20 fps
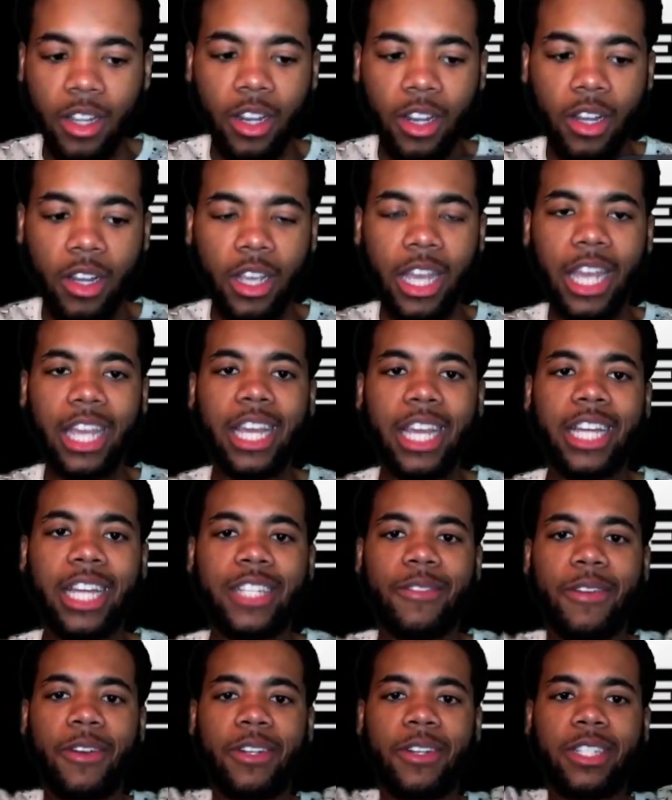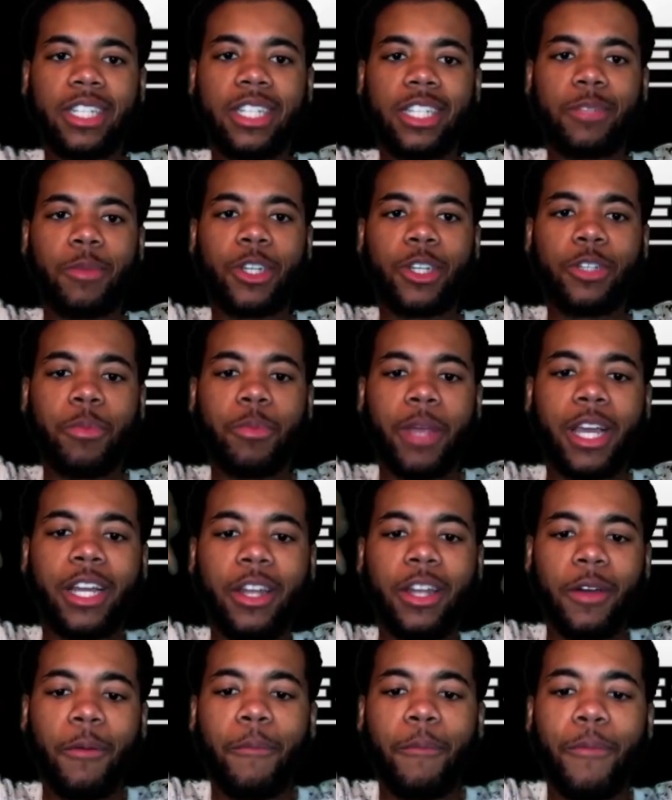Hello again, you guys have noticed this, man. It's your man
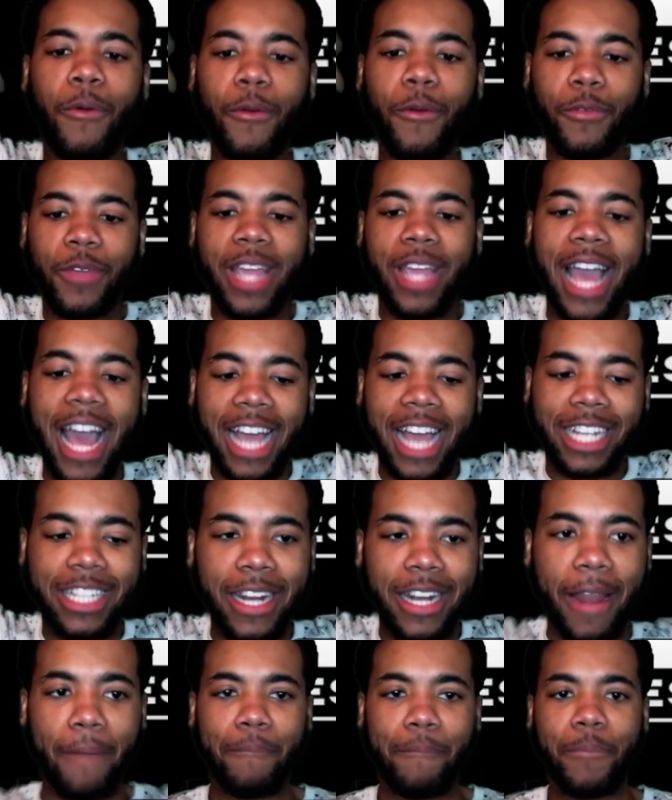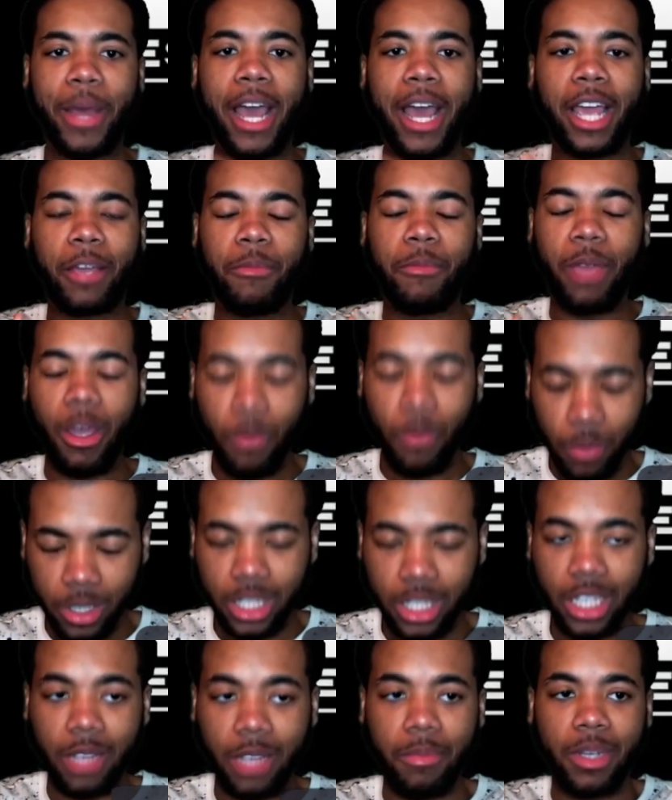Globe Wolf Action. I'm back, man.
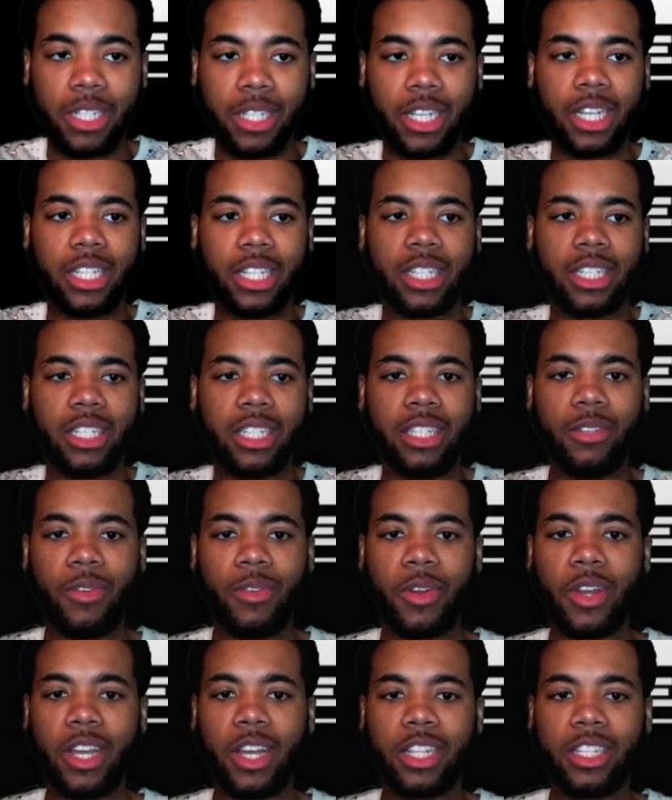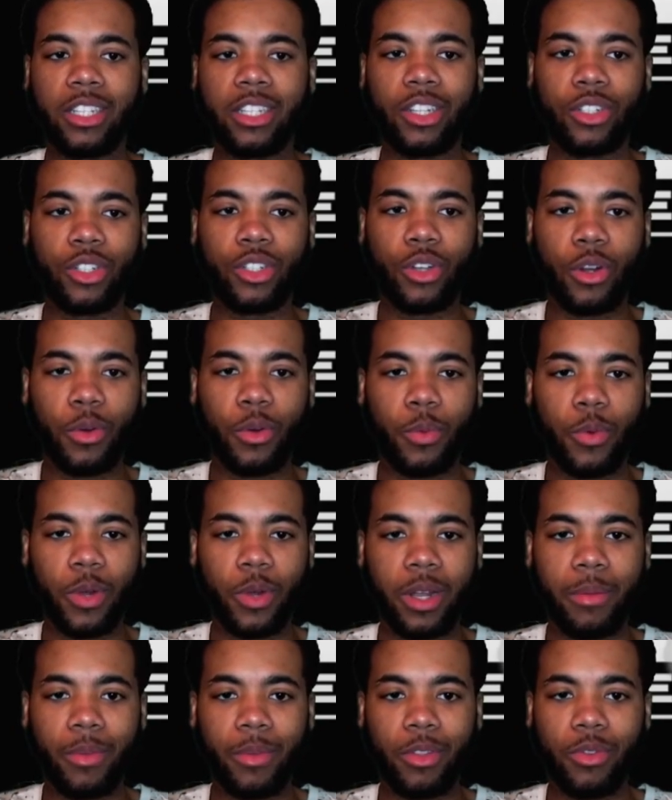Once again, man, you guys can see we're gonna get to the Total
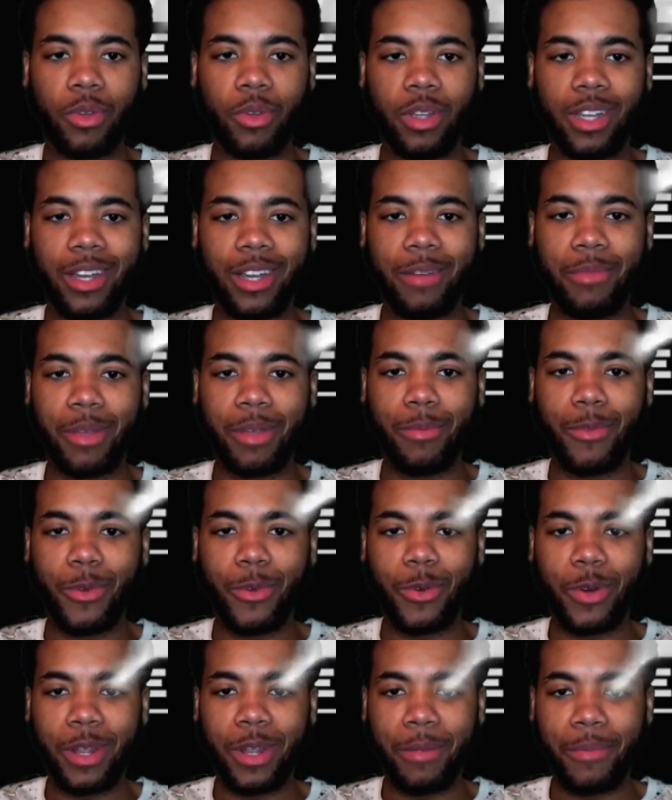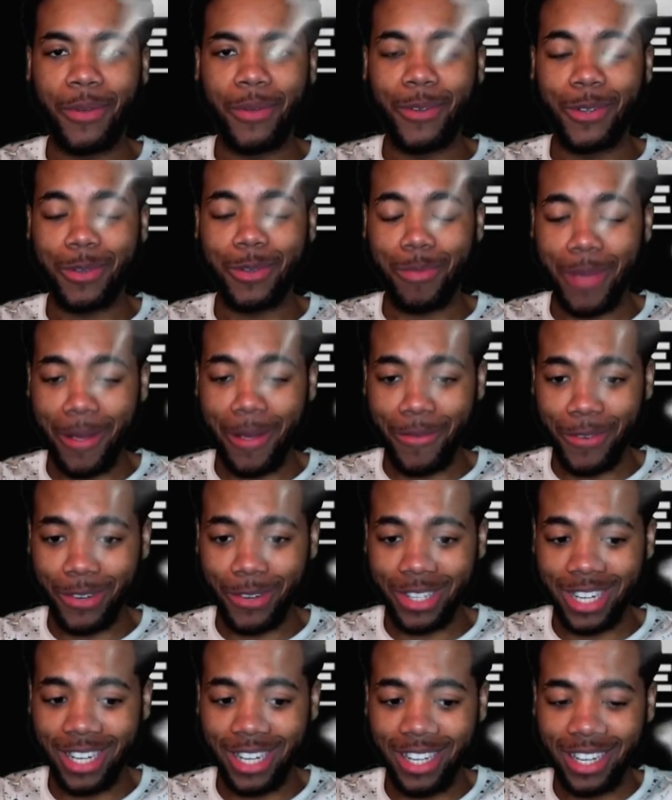Warhammer three um Immortal Empires map
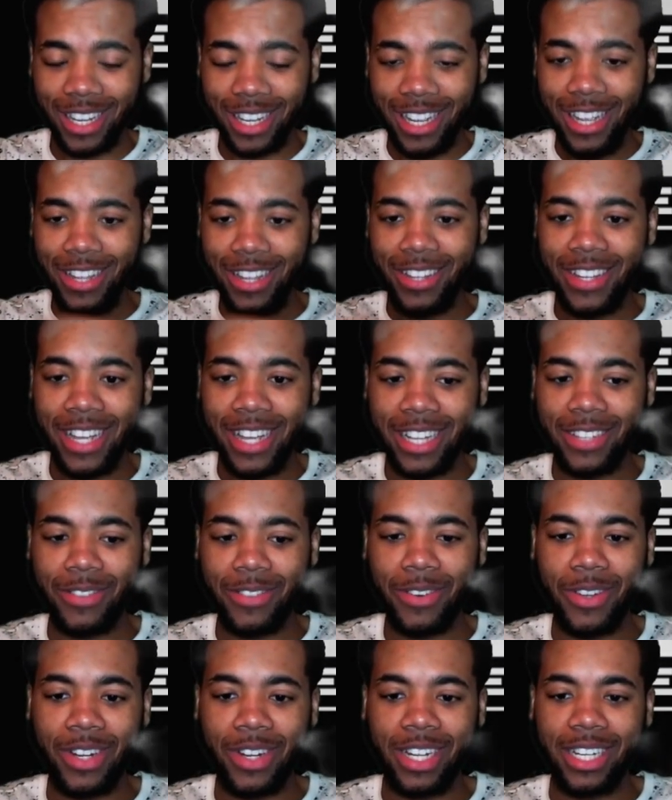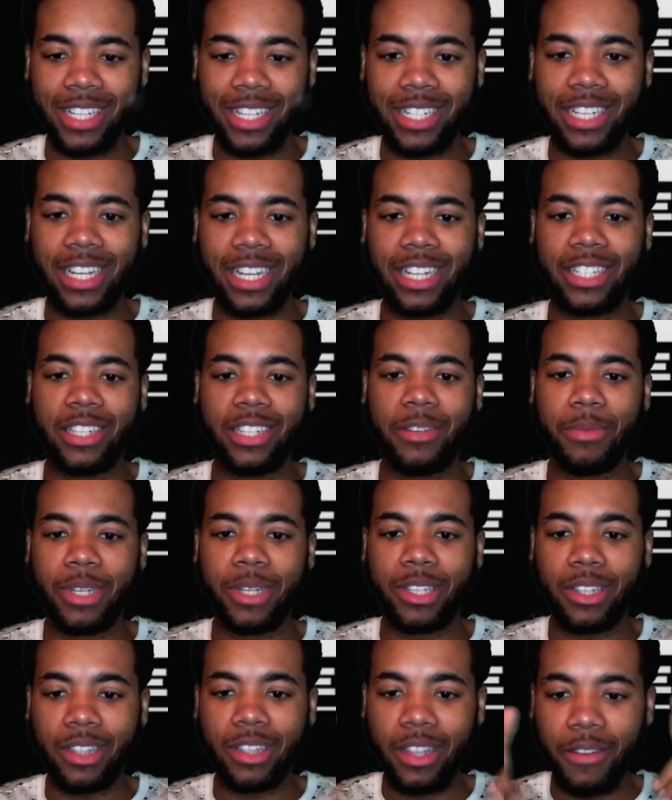first look. You guys already know they need you guys to do, man.
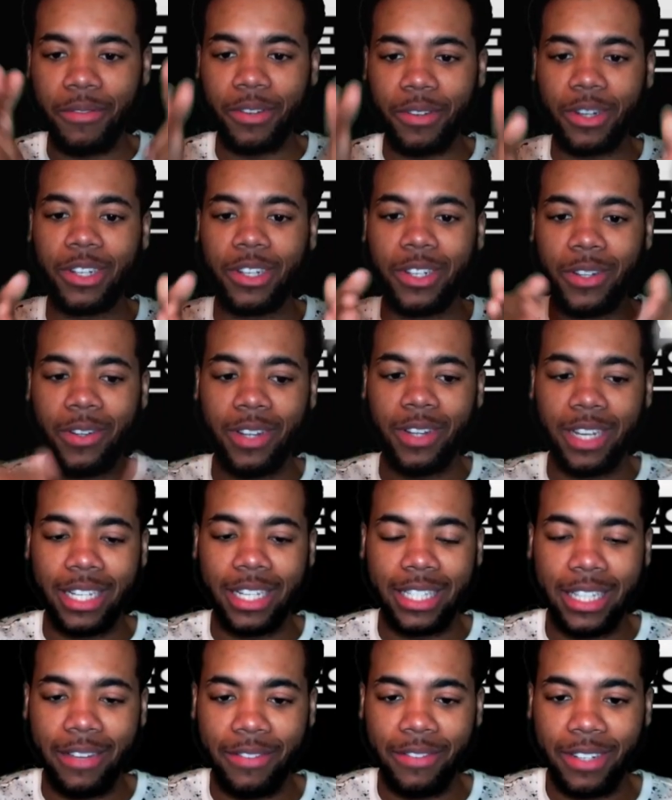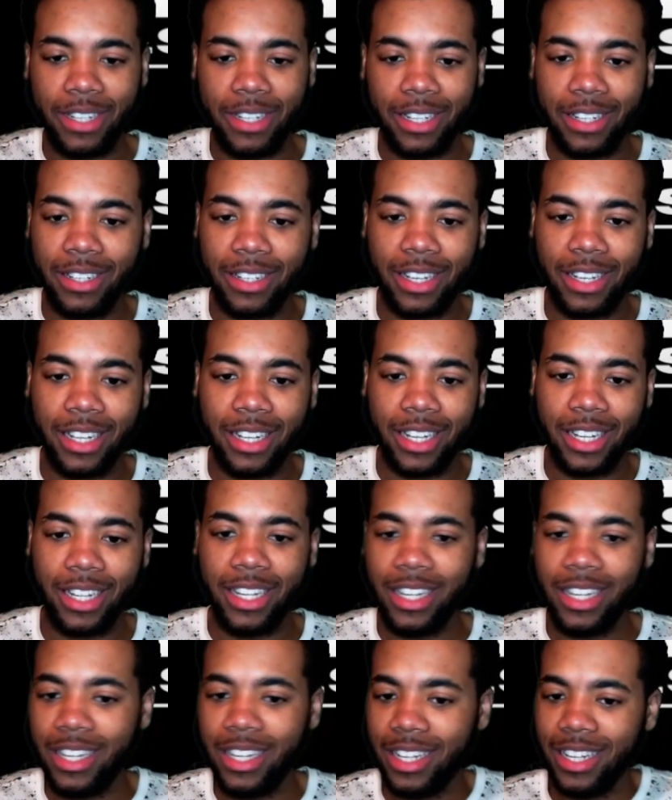So without further ado, let's dive on that Glow Gang.
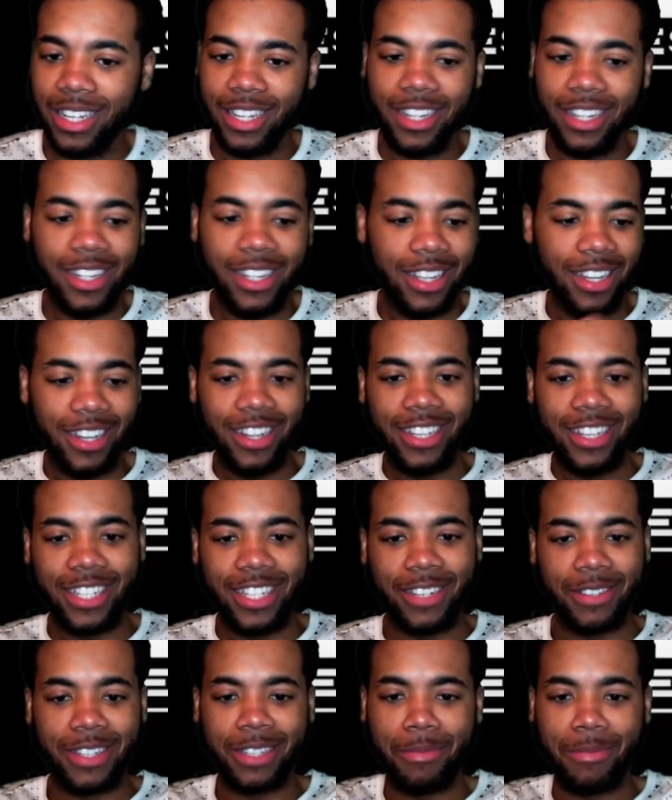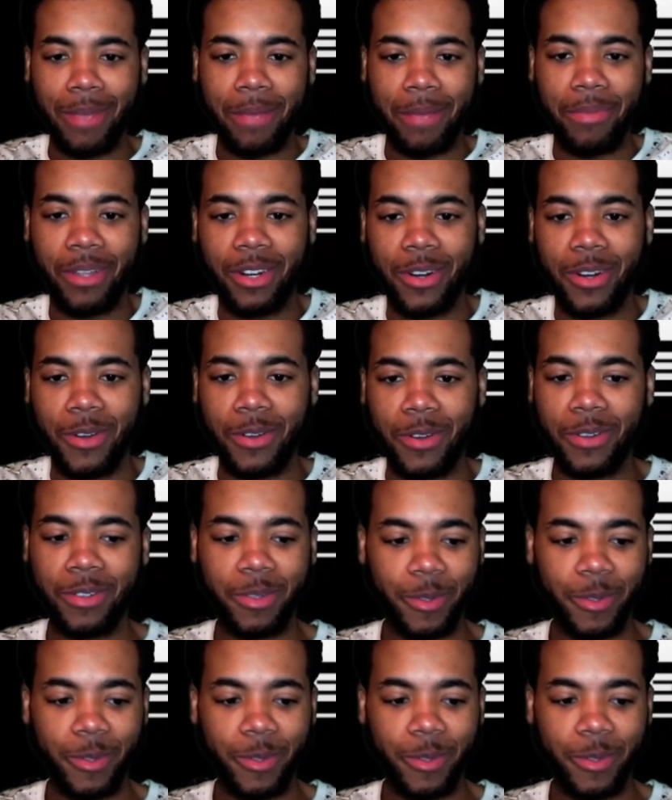See if this map hitting on.